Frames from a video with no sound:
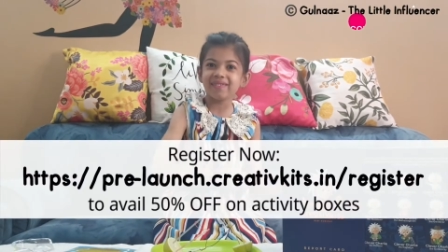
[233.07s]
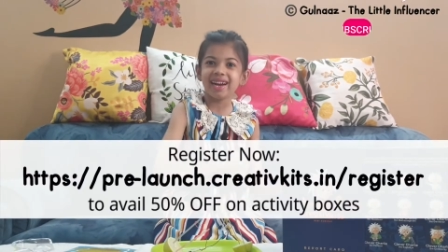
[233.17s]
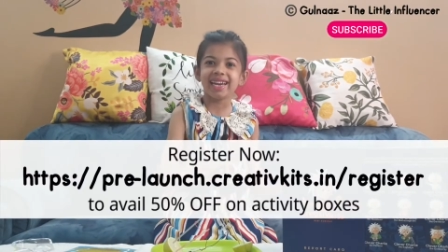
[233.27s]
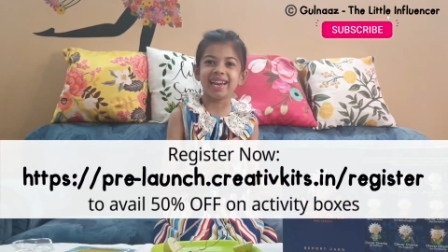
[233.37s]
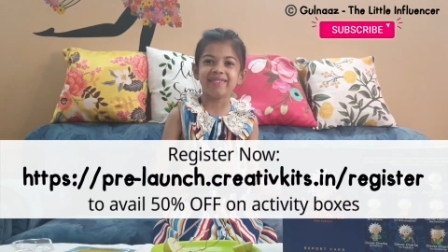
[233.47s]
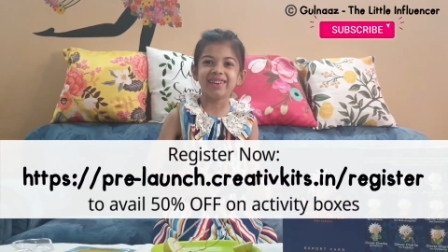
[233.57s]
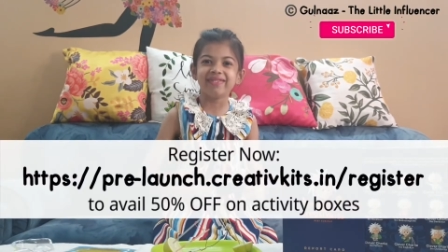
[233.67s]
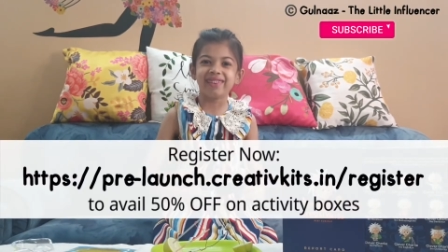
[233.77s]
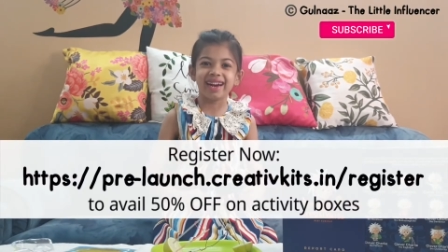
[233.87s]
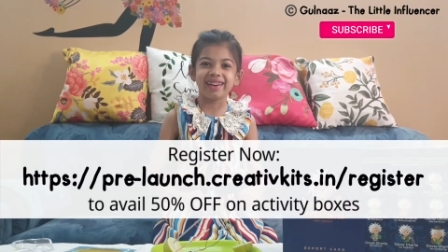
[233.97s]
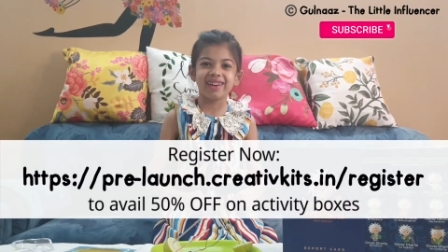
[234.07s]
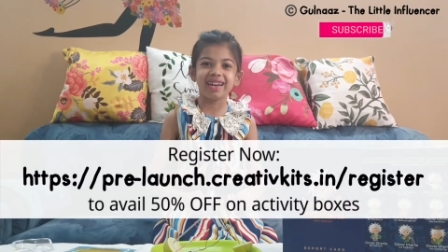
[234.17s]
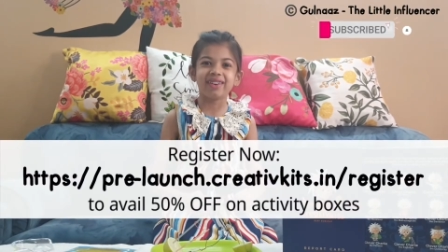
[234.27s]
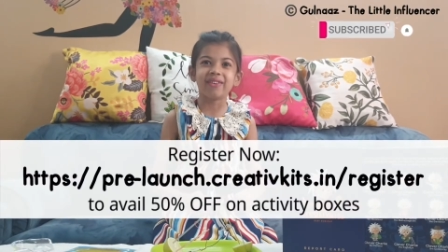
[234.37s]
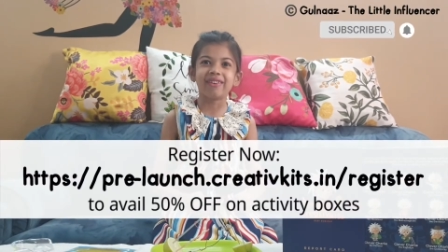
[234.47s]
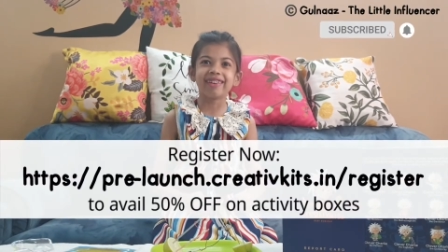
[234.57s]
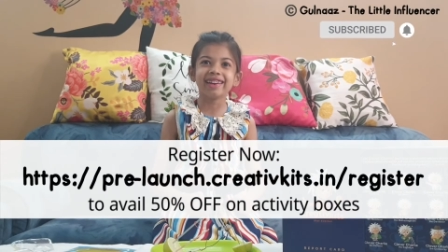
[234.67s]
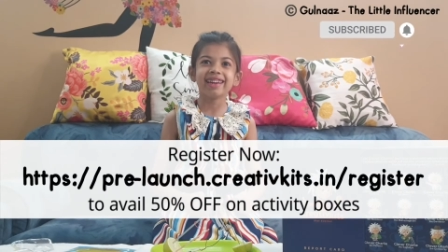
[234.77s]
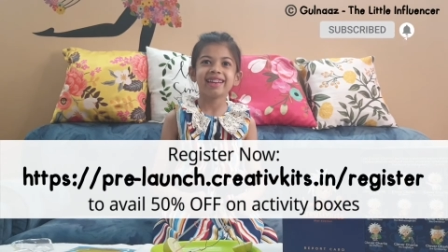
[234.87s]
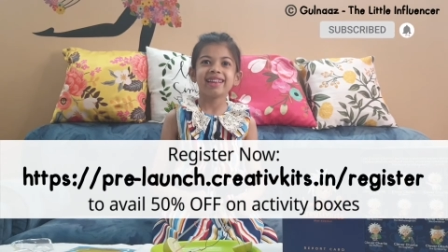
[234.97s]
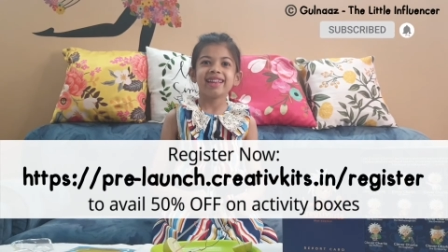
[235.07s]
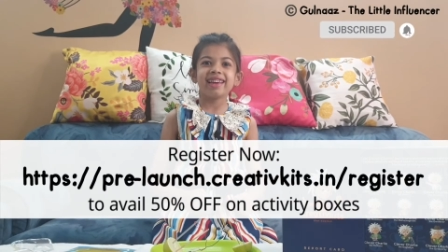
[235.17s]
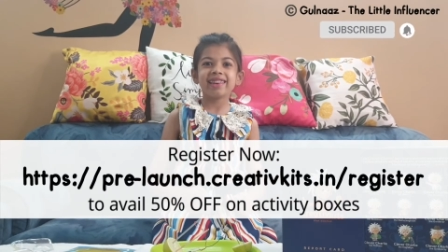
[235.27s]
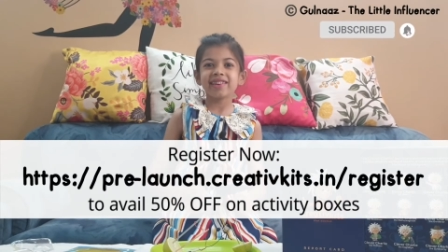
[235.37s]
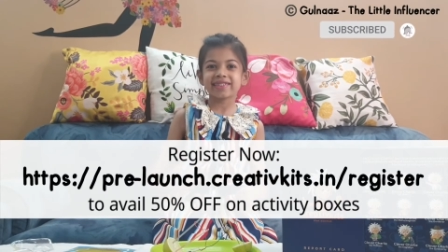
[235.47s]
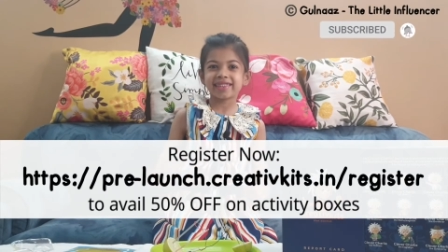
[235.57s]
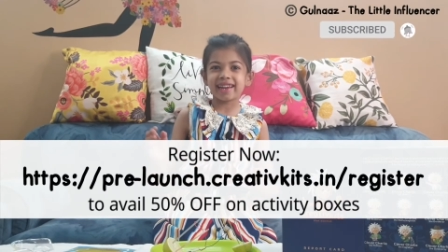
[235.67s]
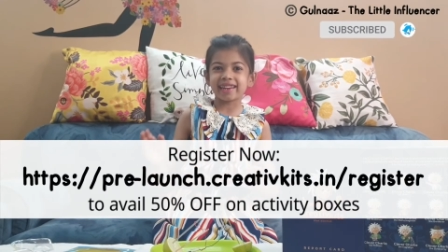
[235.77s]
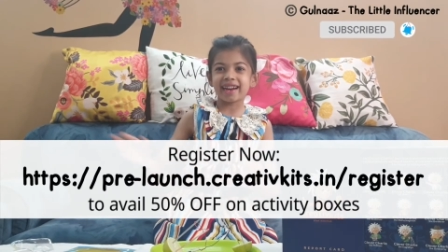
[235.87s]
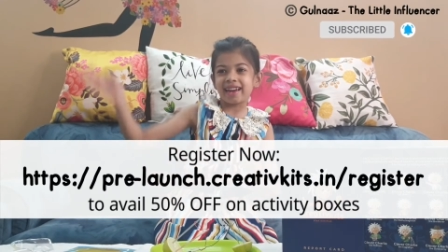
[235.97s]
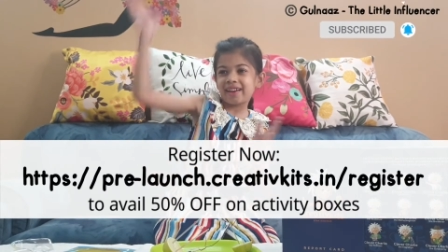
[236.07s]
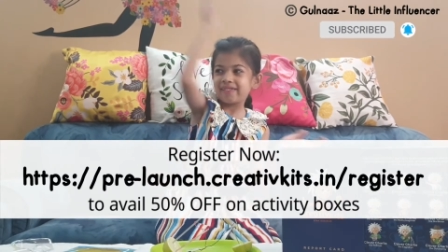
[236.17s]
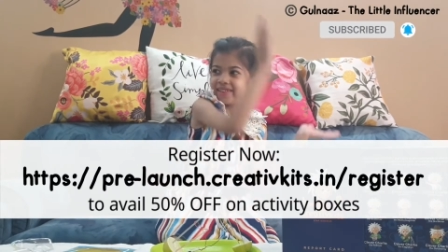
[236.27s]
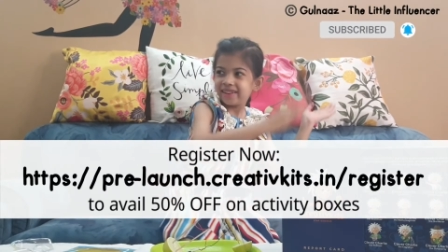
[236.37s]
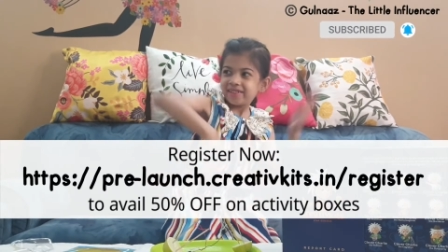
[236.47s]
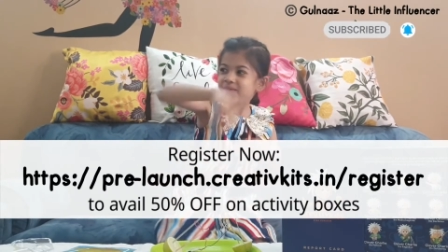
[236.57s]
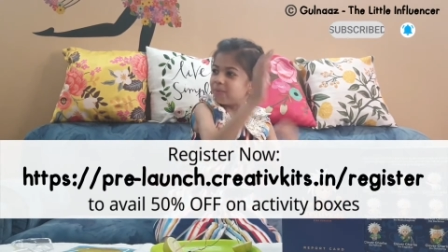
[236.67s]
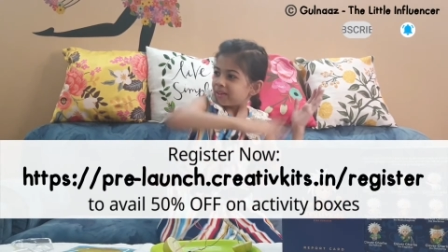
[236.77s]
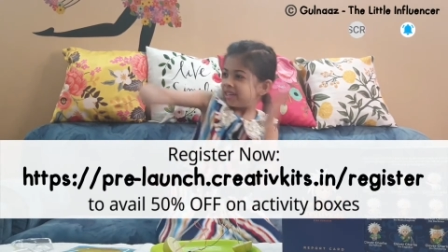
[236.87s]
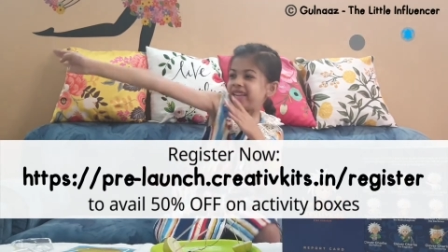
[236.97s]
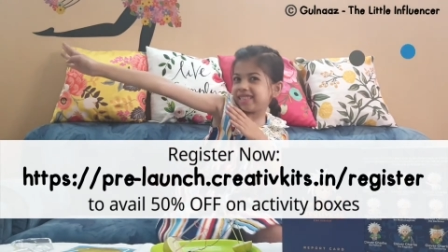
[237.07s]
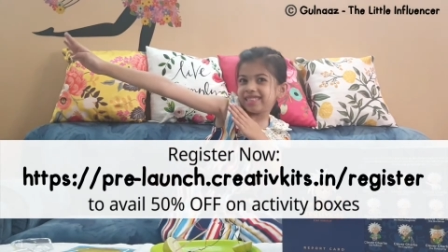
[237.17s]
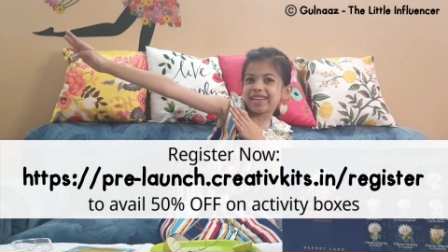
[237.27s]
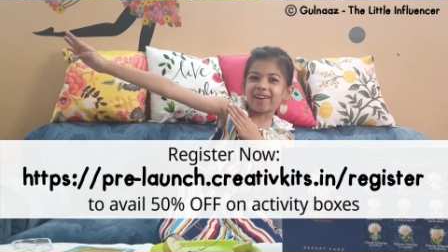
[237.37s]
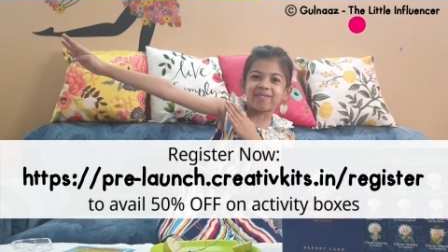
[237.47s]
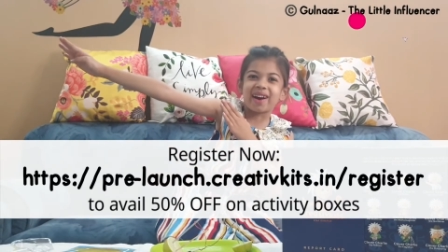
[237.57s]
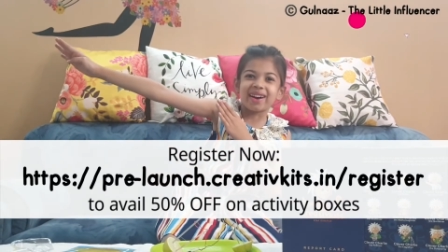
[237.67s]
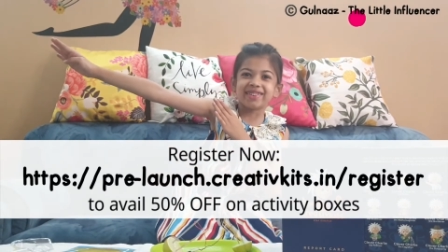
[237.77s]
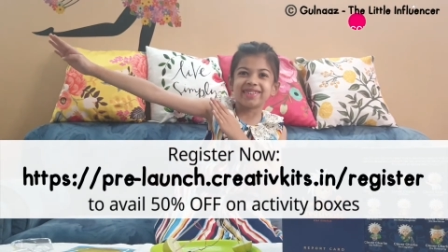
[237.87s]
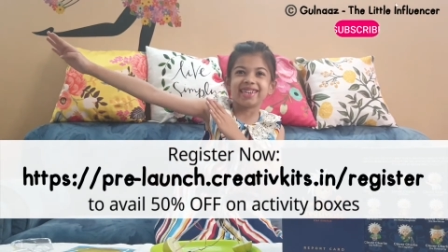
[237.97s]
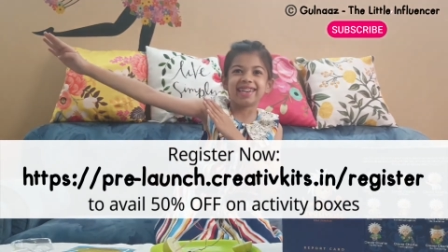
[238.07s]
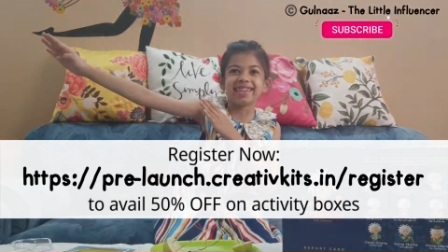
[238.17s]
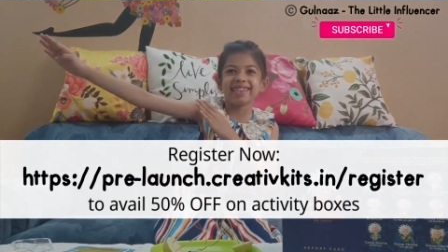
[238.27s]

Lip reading: my lemon by my own? It looks like I have ninja power.